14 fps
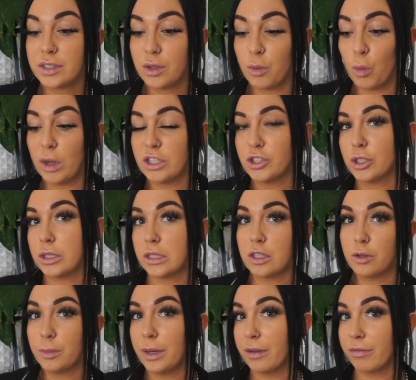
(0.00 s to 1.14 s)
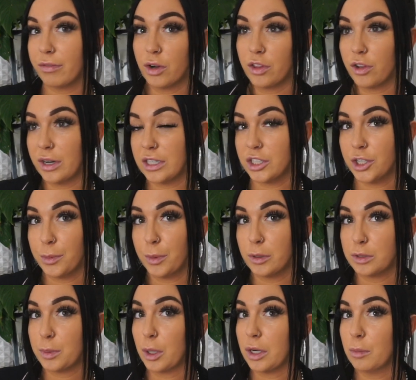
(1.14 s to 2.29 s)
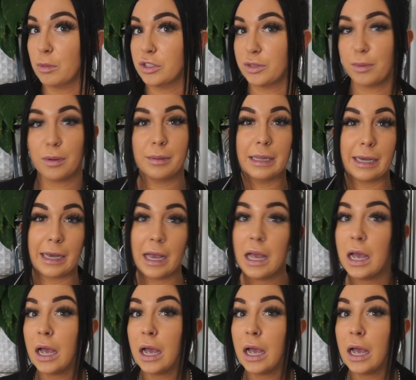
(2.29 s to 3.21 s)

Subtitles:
Once you're a little bit further into your postpartum, once you're probably like